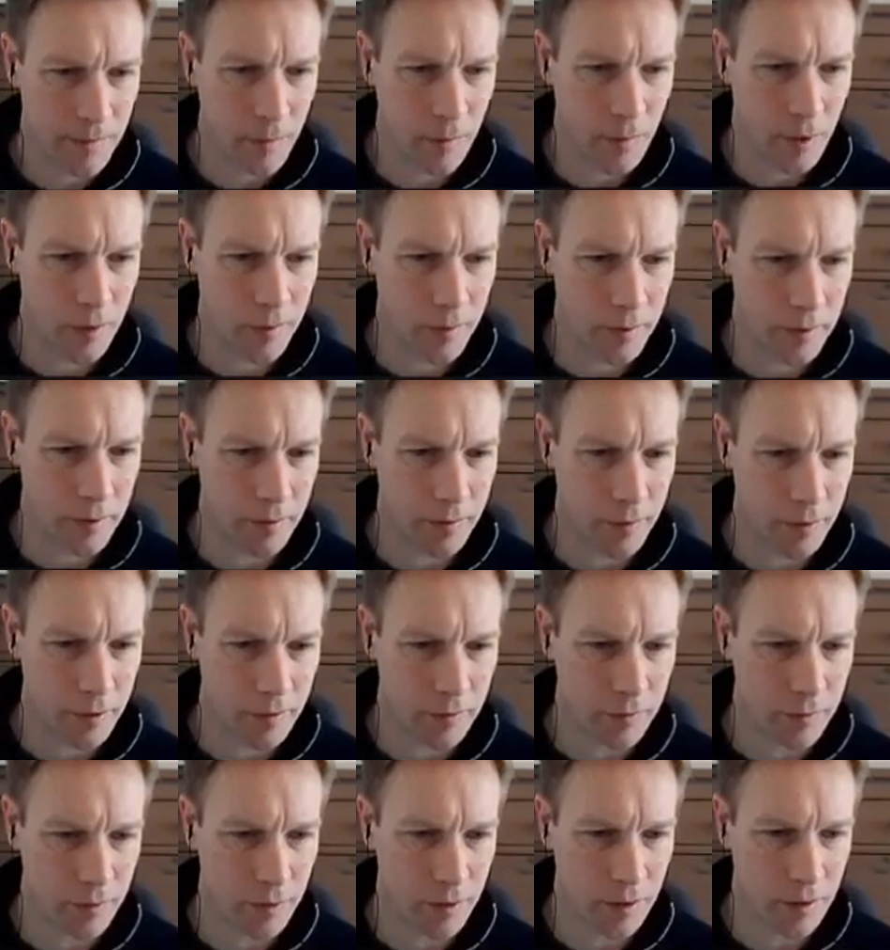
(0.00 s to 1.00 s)
When we
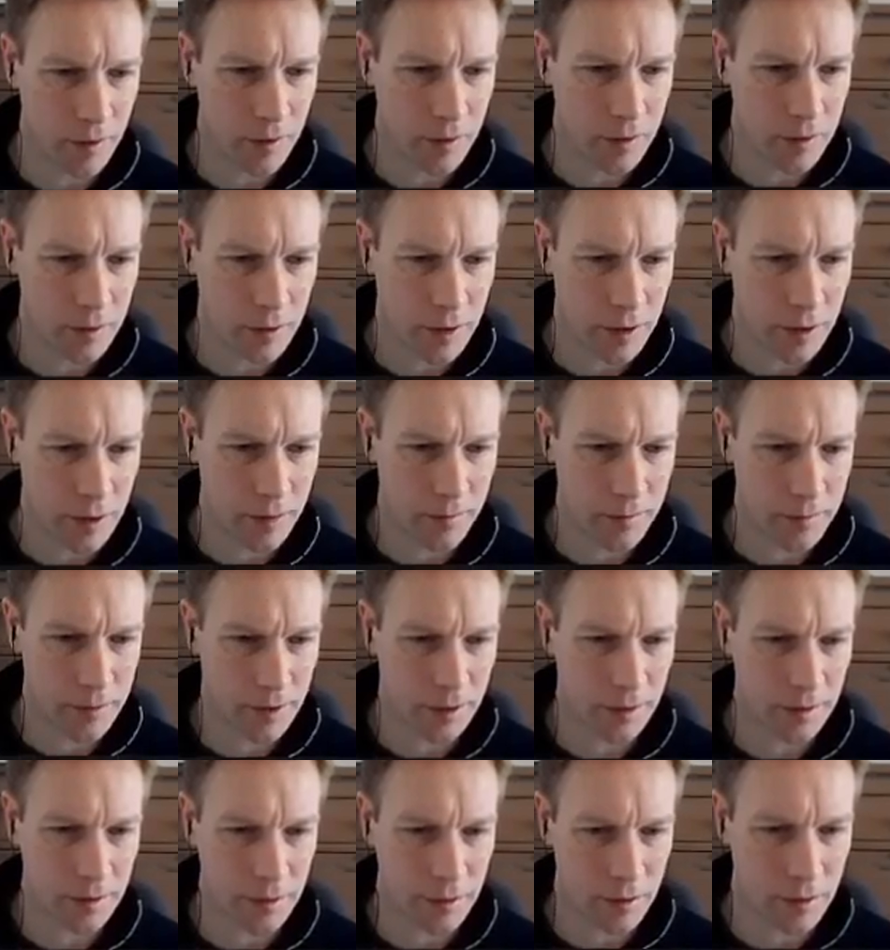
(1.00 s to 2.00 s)
remove one, it comes
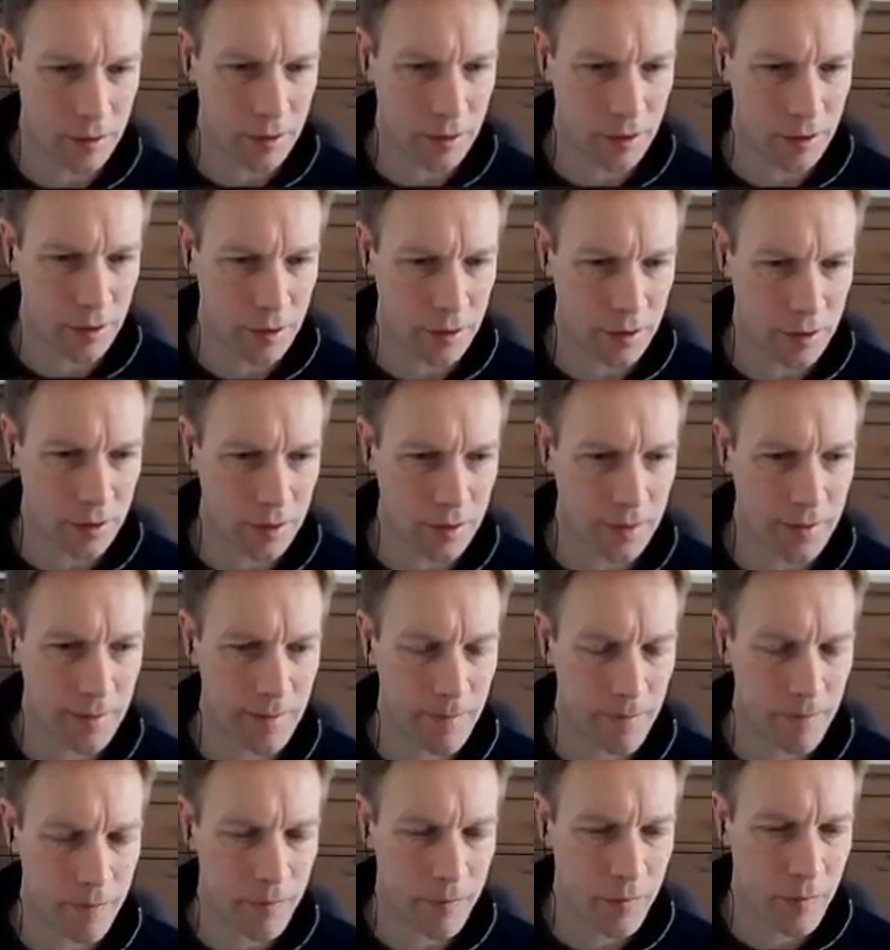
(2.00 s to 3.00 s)
out looking like a
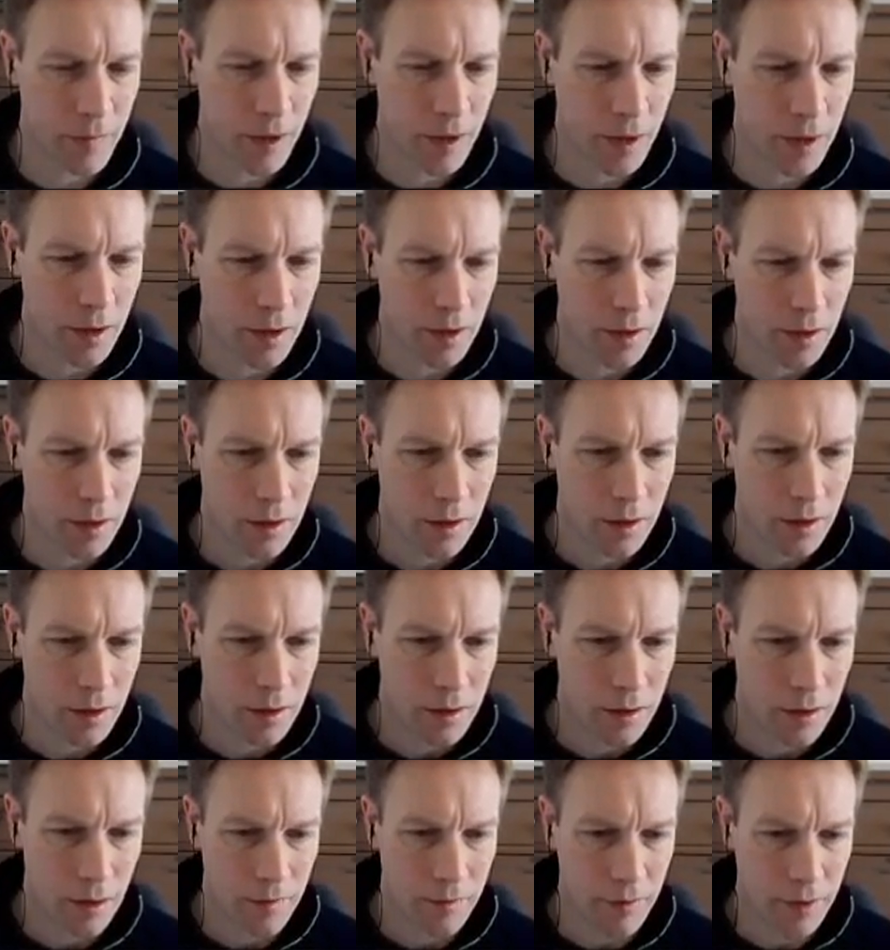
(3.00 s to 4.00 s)

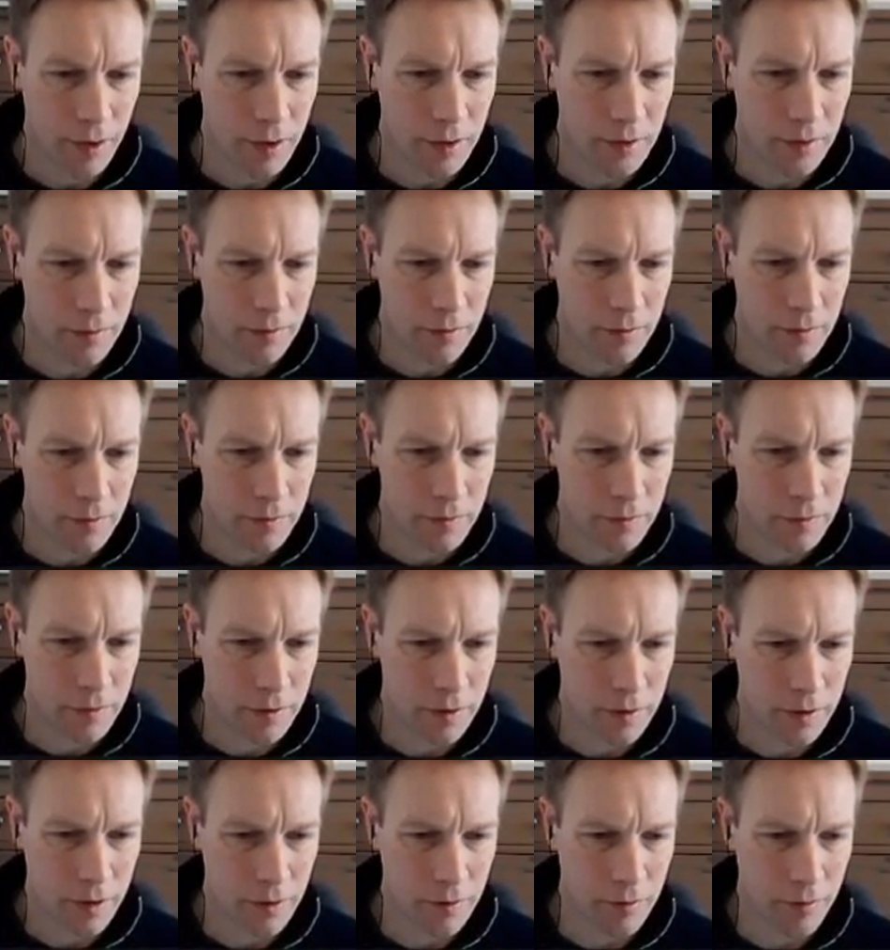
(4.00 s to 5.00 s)
vec of
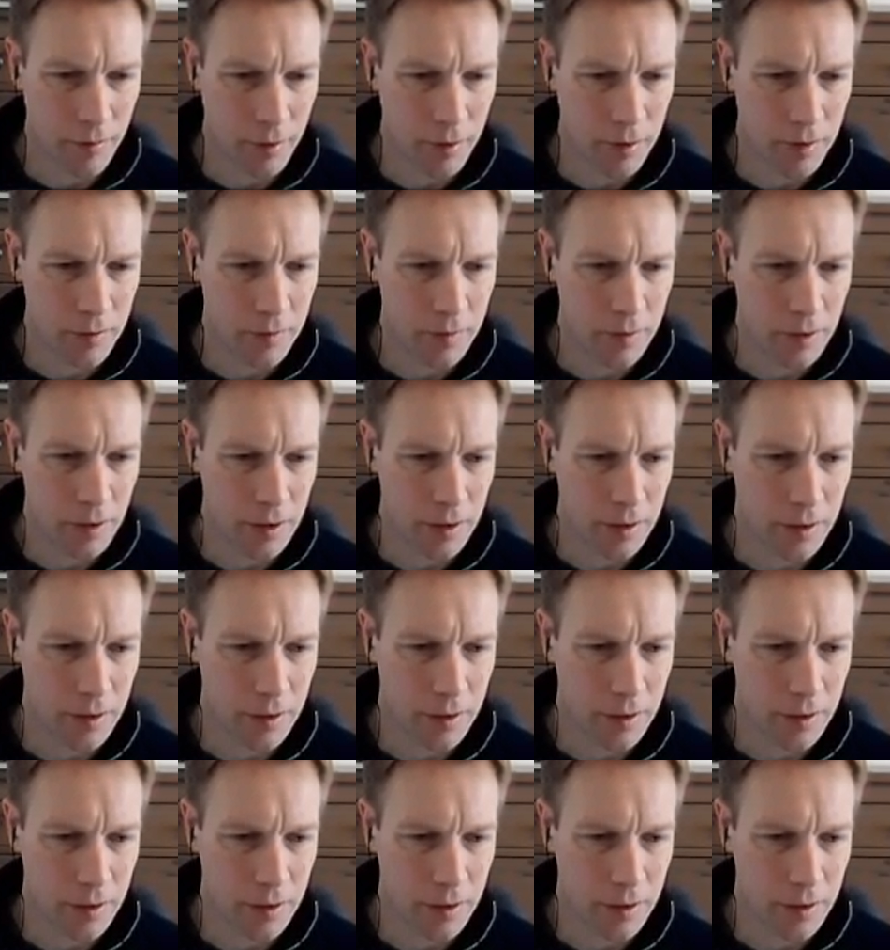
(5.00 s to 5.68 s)
the thing removed and the